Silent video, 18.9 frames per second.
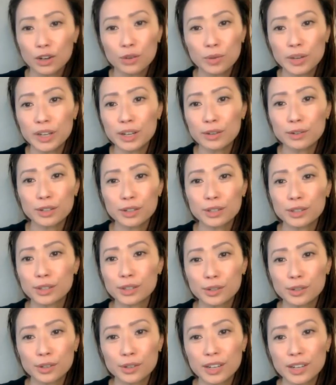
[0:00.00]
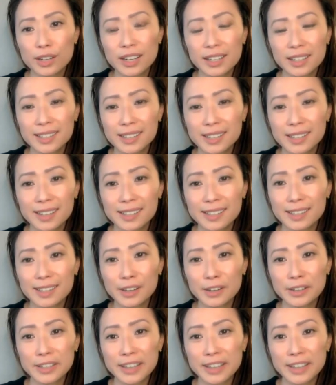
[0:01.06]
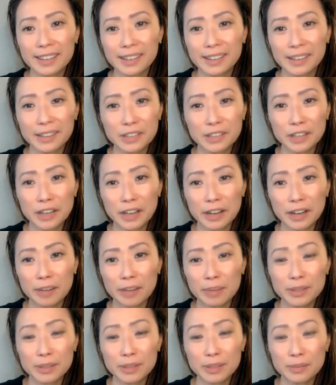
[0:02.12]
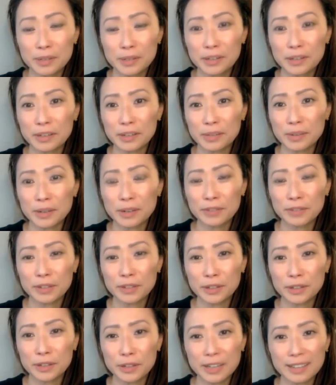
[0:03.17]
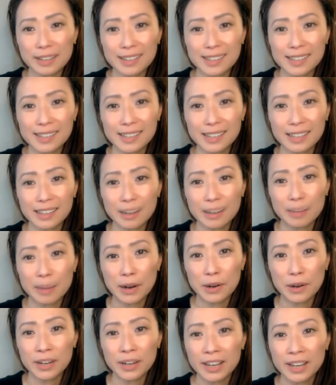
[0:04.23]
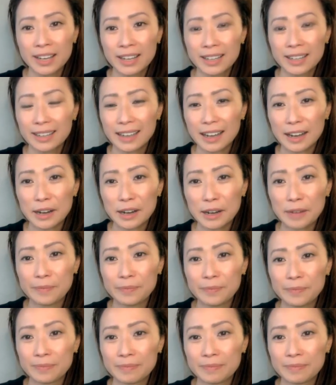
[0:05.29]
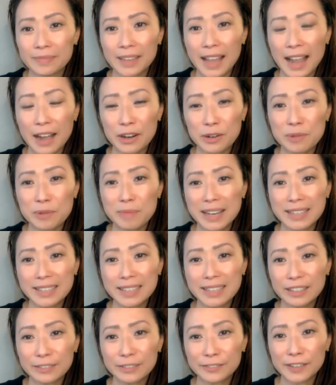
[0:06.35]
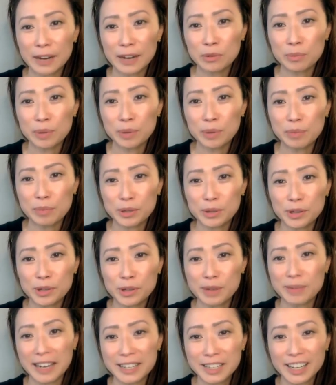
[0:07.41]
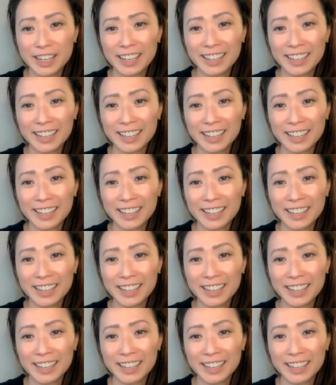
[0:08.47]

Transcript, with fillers: agree or disagree. And he's got to sit there and take it like a champ. It's a real wonderful learning lesson about, um, how to remain dignified when people are screaming at you,